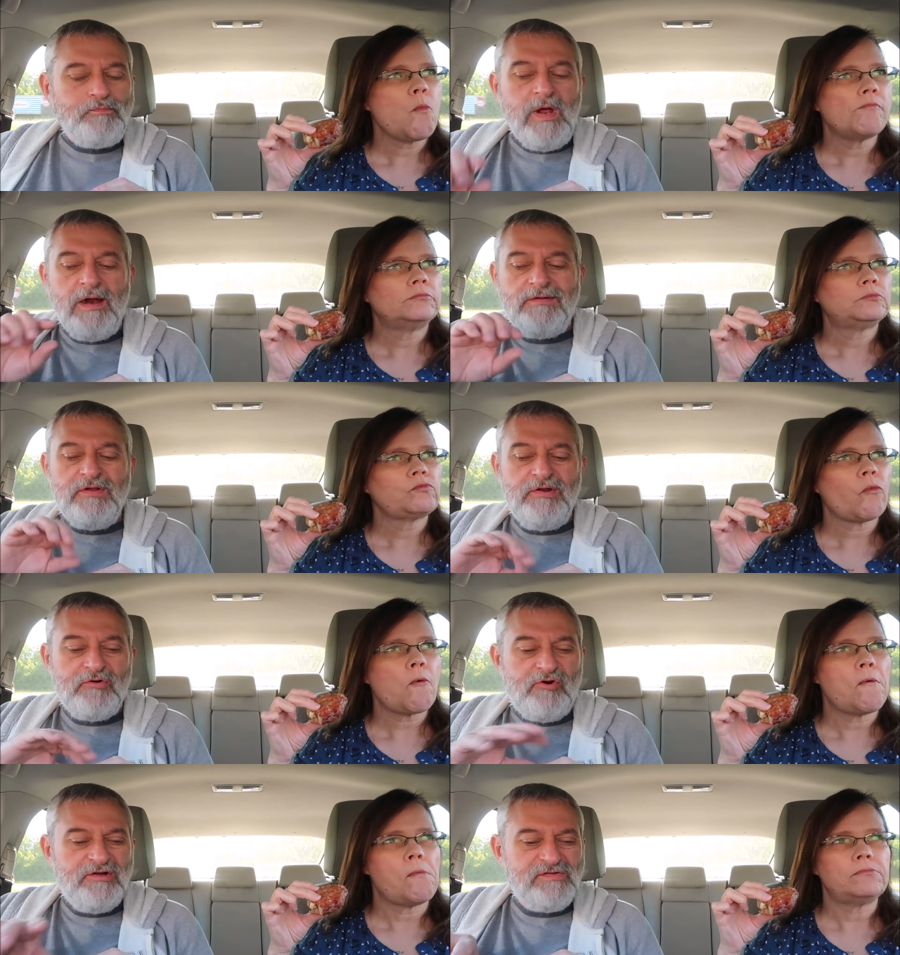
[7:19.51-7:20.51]
Speaker 1: Now I like the little
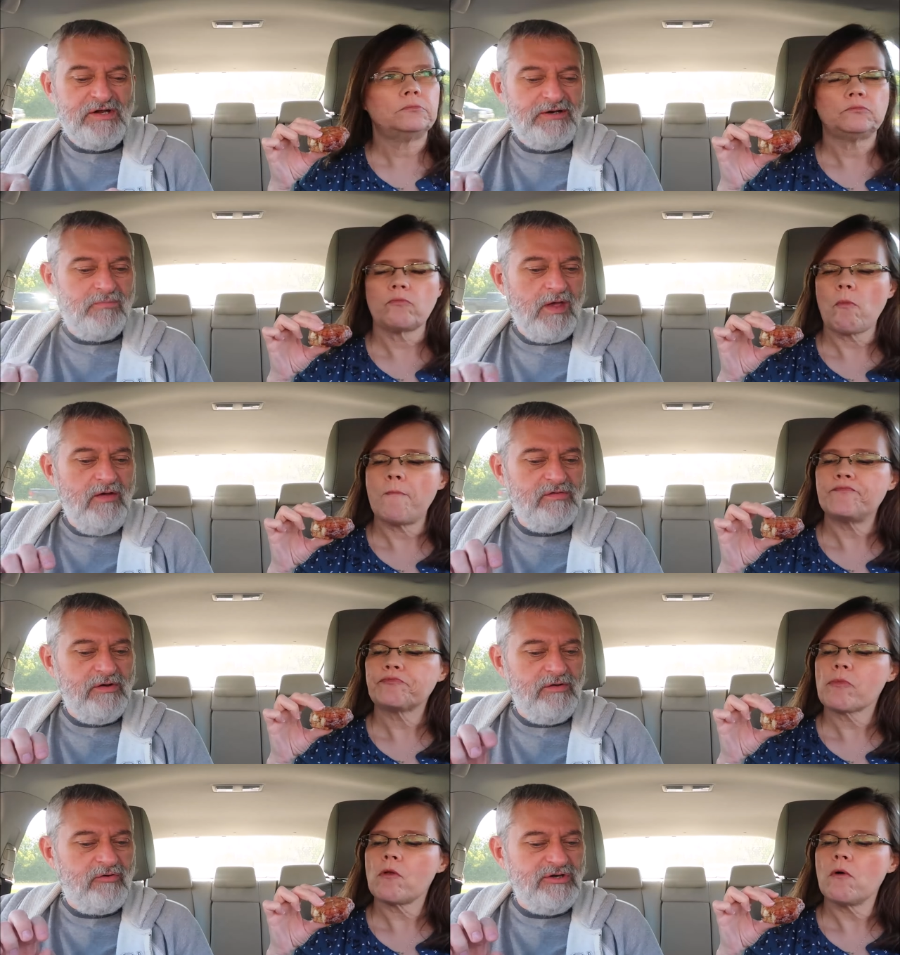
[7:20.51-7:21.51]
crust on it that gives it a
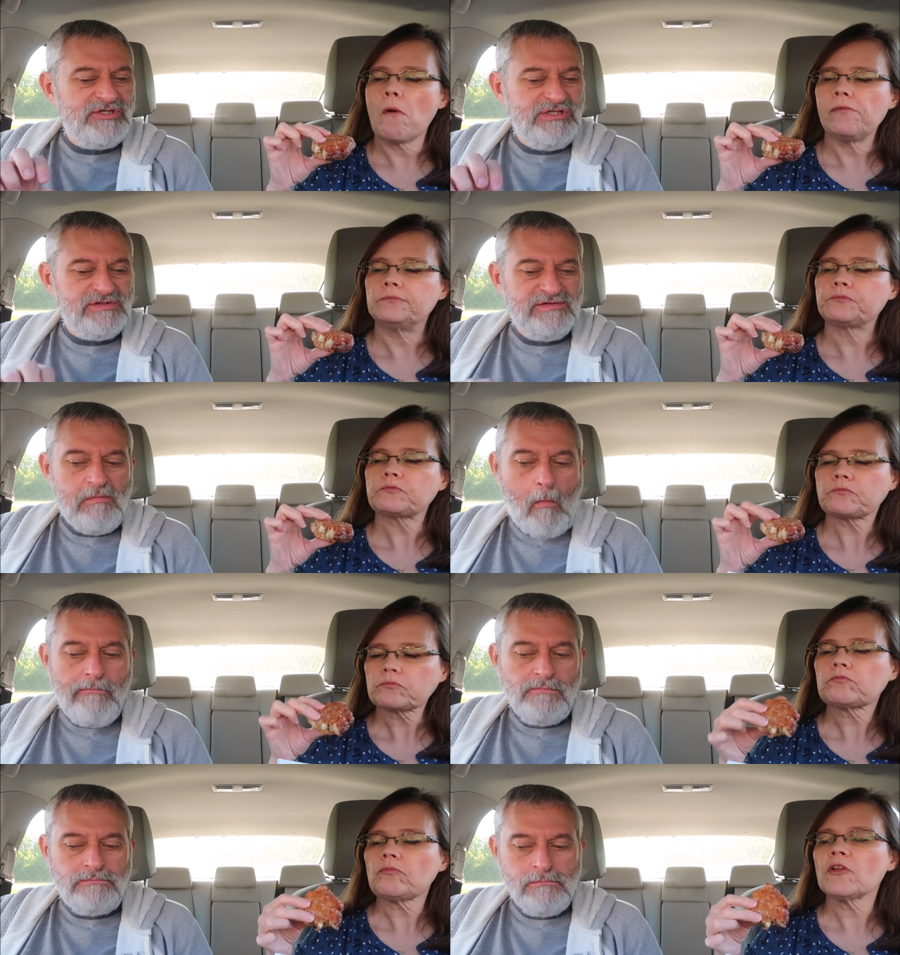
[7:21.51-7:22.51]
little crunchiness.
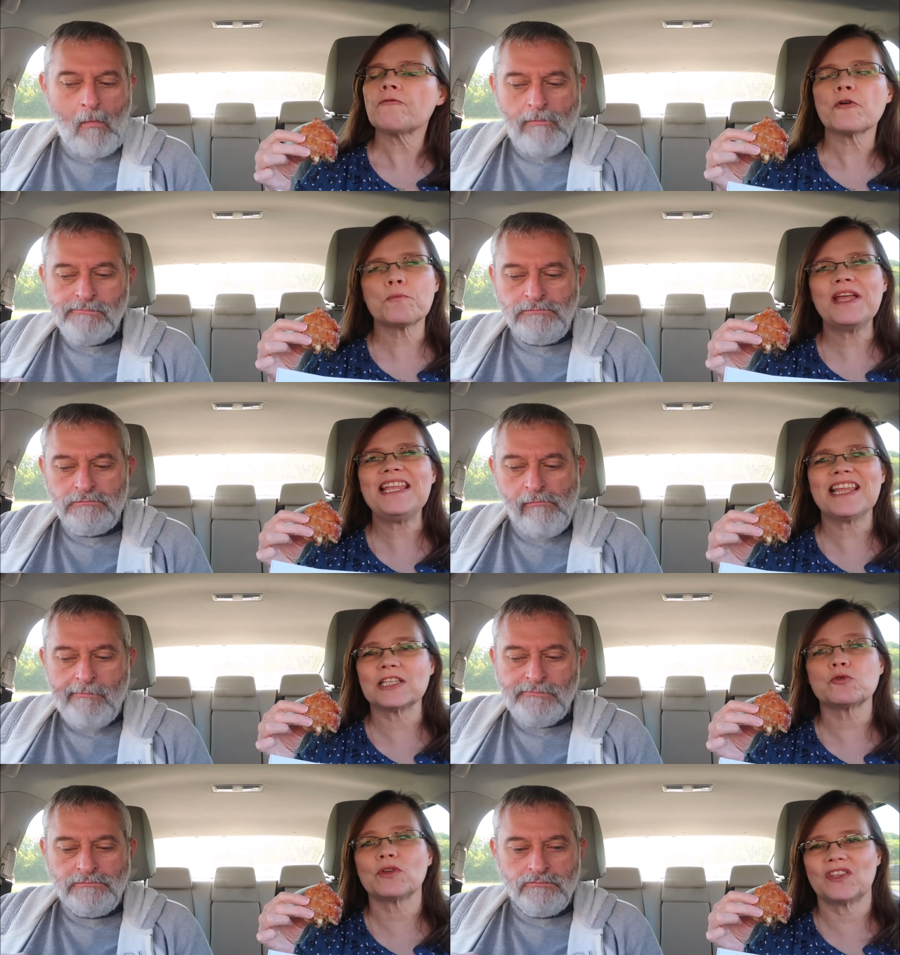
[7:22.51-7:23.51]
Speaker 2: For me,
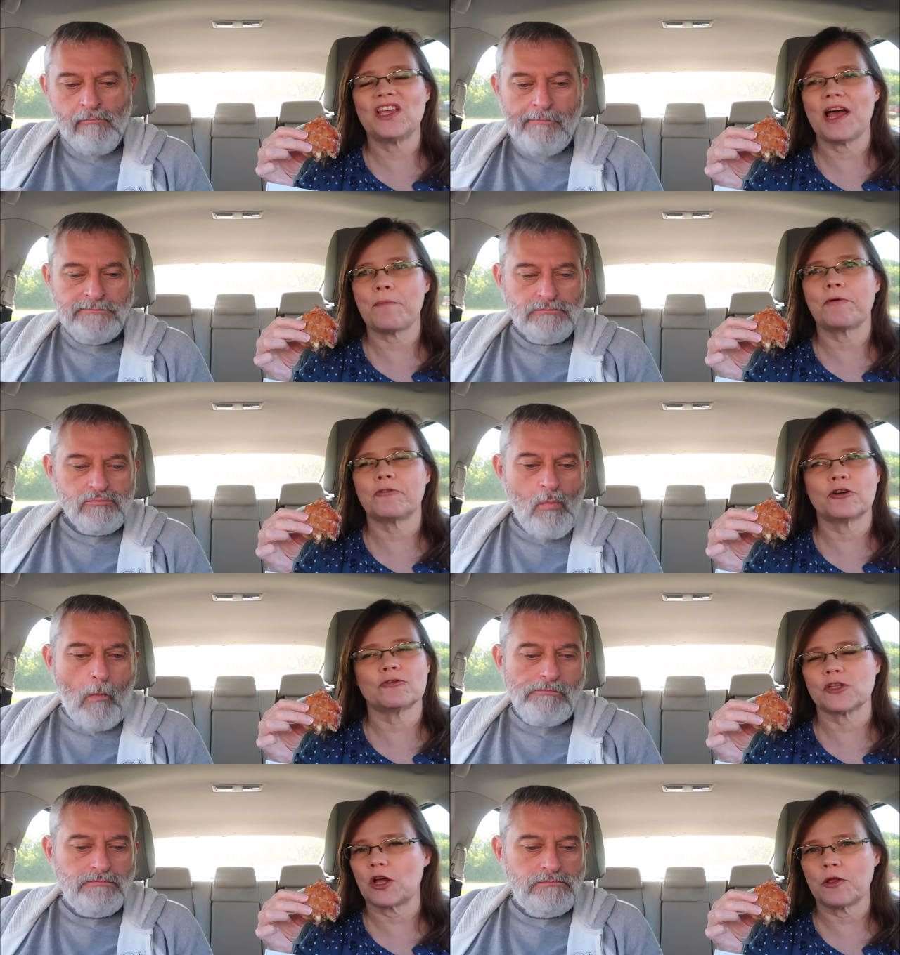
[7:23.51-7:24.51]
that's what the apple fritter
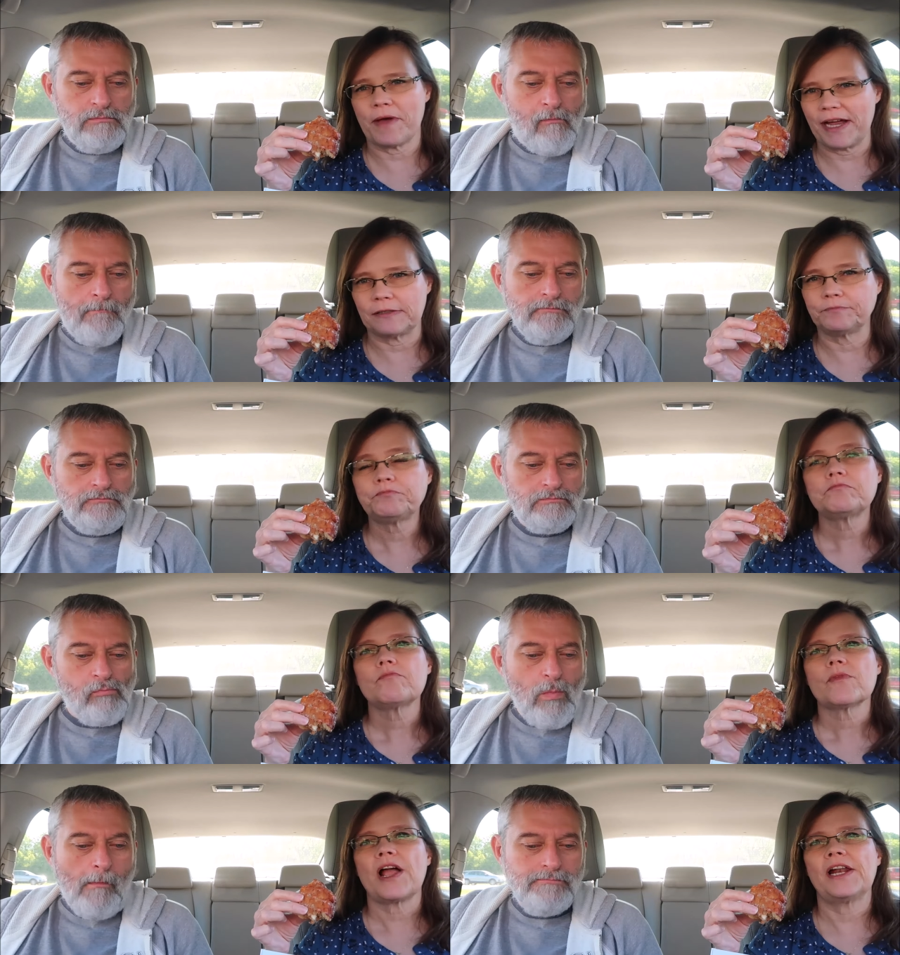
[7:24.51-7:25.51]
is all about.
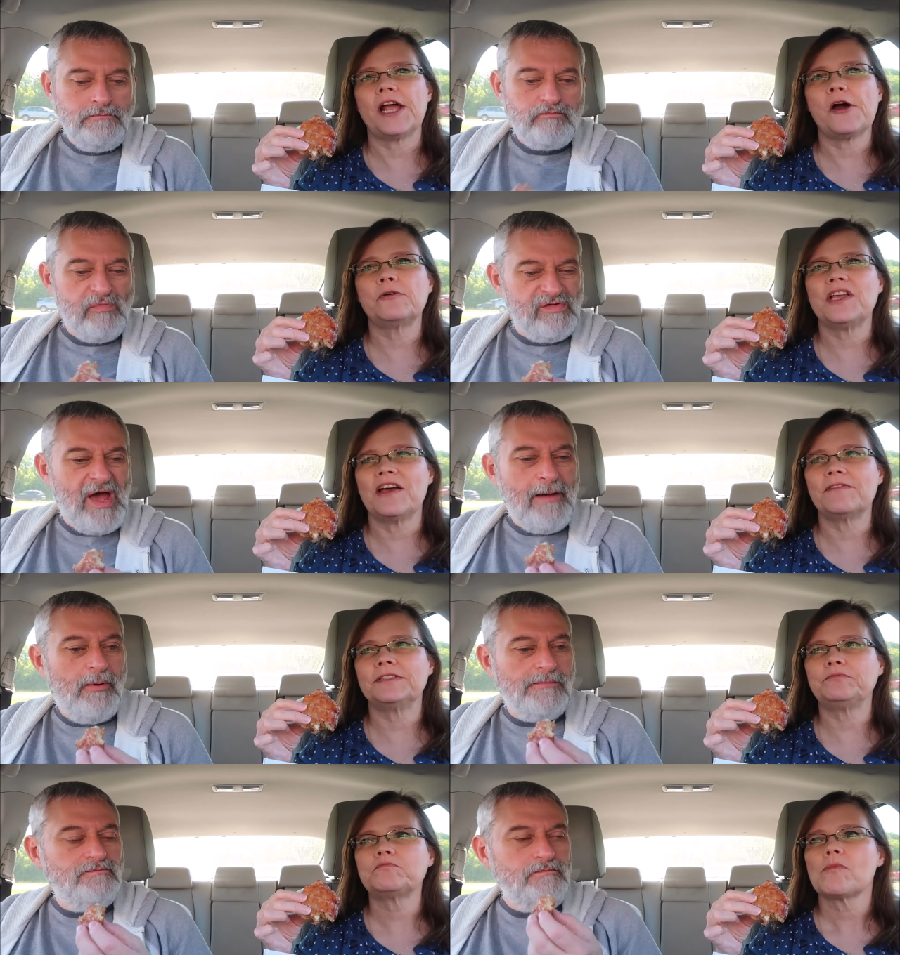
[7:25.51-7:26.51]
I know, the
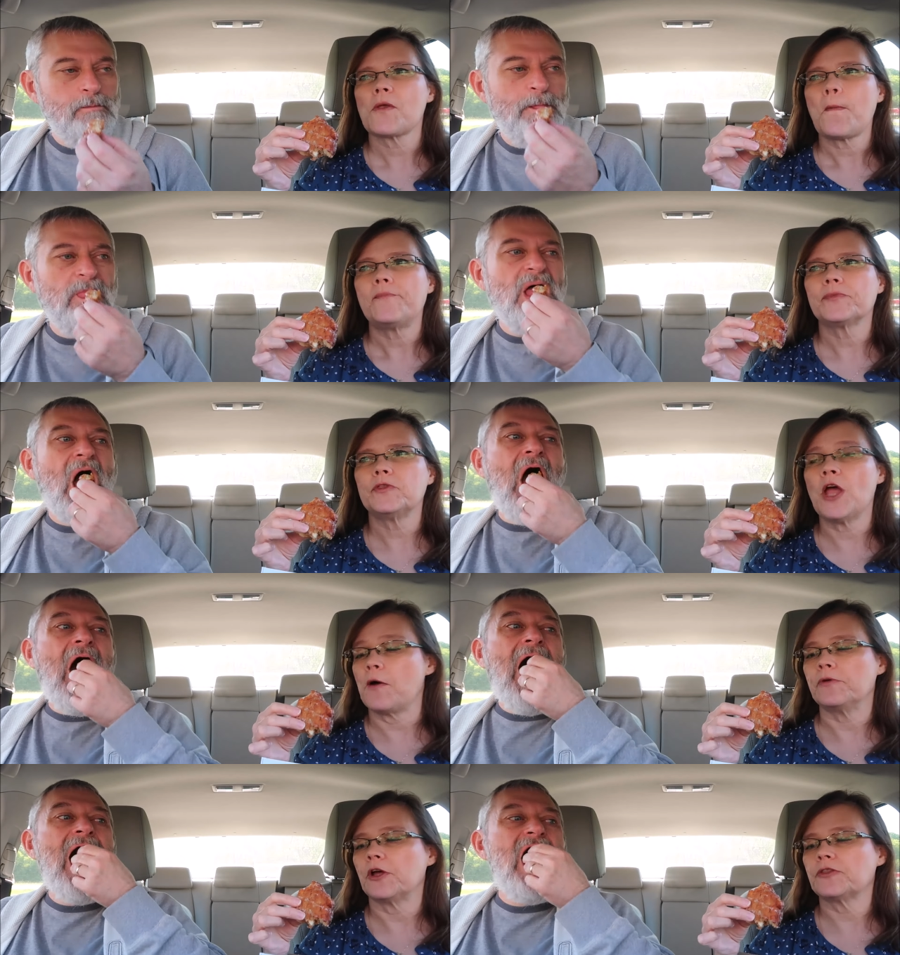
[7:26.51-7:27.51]
Kevin. Apple.
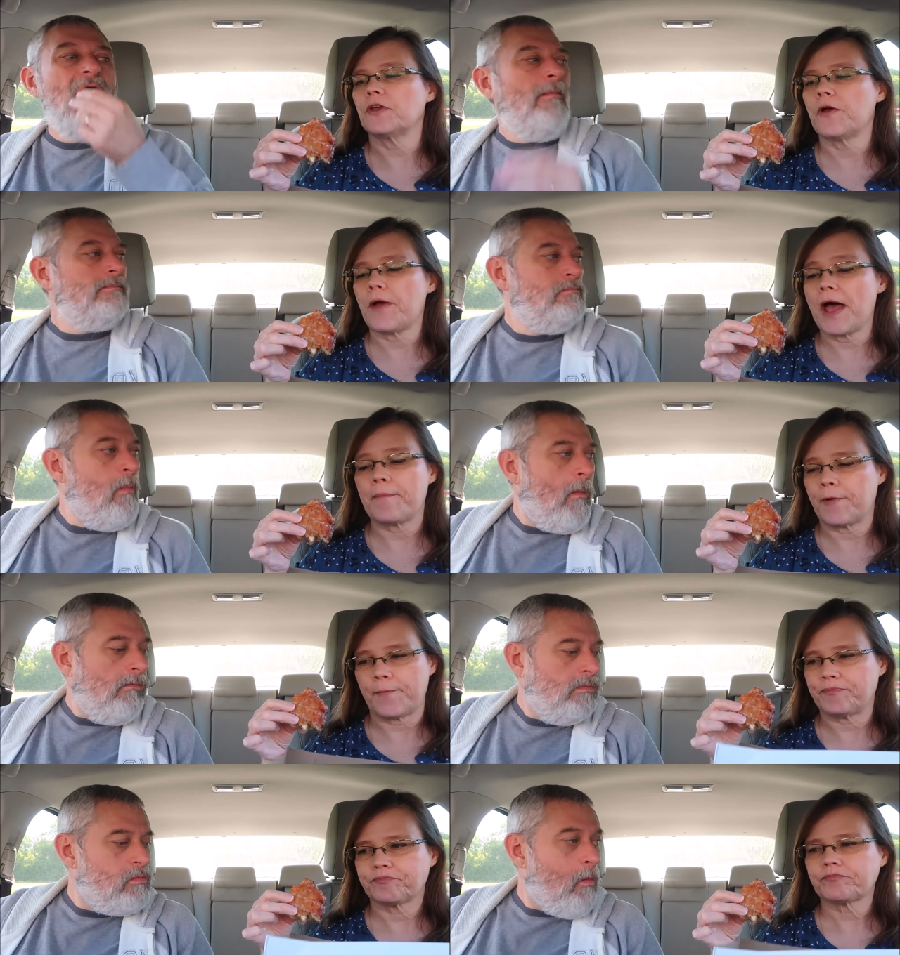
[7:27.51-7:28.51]
No, not the apple.